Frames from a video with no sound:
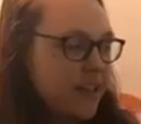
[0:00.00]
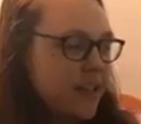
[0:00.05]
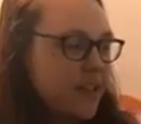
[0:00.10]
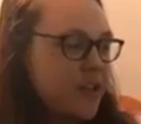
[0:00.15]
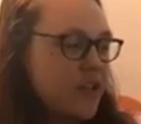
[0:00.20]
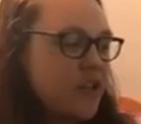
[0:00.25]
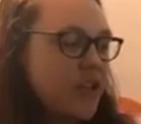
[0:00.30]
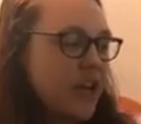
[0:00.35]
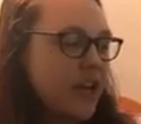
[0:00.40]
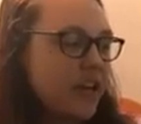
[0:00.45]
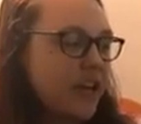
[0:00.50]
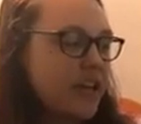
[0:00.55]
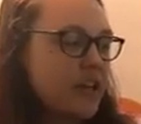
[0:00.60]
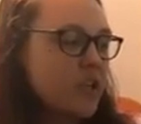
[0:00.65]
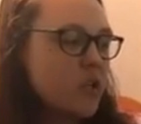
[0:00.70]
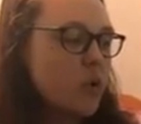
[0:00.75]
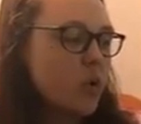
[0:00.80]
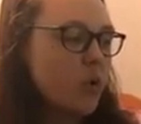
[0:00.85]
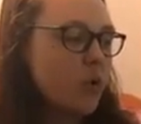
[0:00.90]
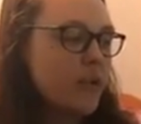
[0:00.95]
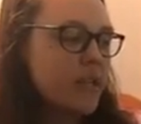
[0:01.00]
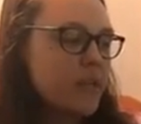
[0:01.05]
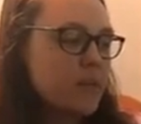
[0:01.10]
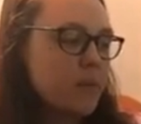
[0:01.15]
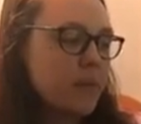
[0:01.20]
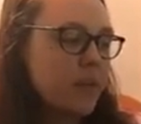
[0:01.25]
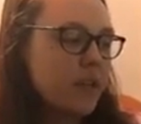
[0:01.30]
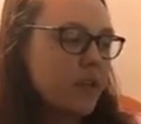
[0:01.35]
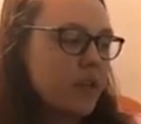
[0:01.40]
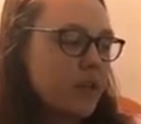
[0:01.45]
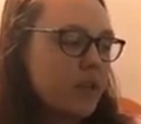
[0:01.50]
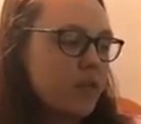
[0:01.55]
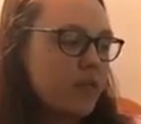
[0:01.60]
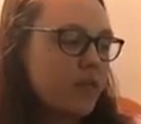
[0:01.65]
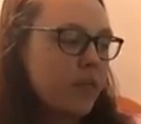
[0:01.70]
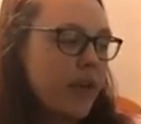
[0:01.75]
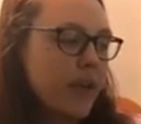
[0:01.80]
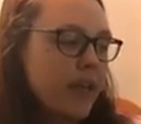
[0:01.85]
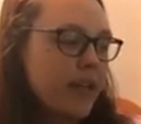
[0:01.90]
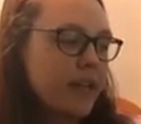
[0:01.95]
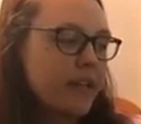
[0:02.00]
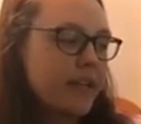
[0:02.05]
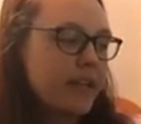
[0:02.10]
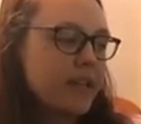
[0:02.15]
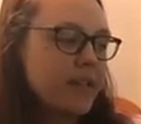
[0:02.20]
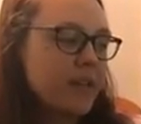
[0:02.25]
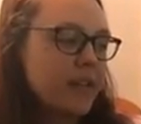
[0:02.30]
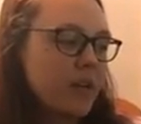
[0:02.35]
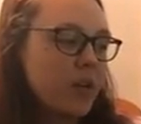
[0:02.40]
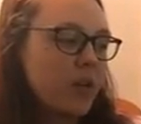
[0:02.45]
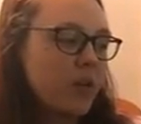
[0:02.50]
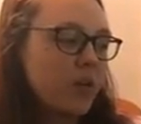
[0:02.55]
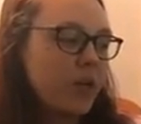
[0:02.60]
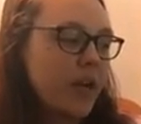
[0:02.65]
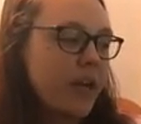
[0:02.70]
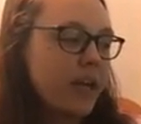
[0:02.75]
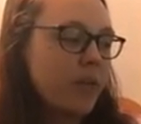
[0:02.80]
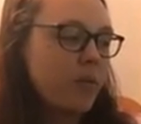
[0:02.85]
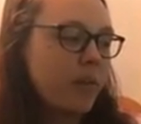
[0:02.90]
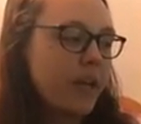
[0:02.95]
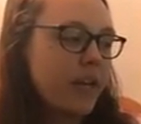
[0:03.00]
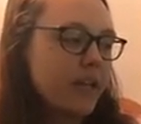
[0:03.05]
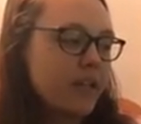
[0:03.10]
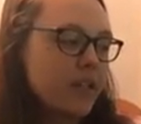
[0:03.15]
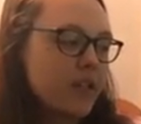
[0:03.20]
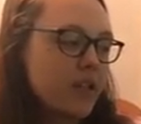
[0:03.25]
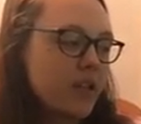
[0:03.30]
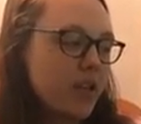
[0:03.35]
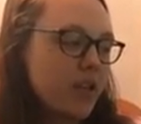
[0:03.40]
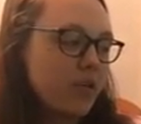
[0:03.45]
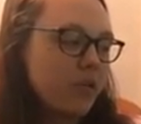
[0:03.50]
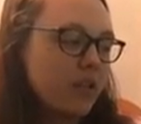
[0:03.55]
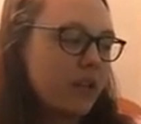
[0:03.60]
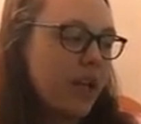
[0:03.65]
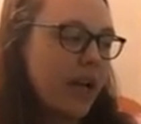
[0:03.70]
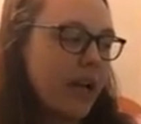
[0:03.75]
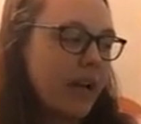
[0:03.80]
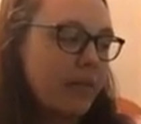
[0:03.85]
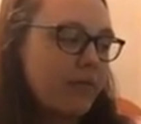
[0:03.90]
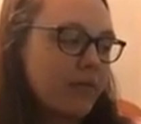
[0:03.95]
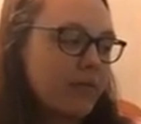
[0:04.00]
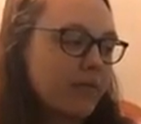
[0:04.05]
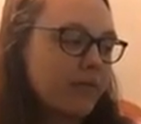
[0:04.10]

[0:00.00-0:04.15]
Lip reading: Sharing toys with a new friend is a great way to show love.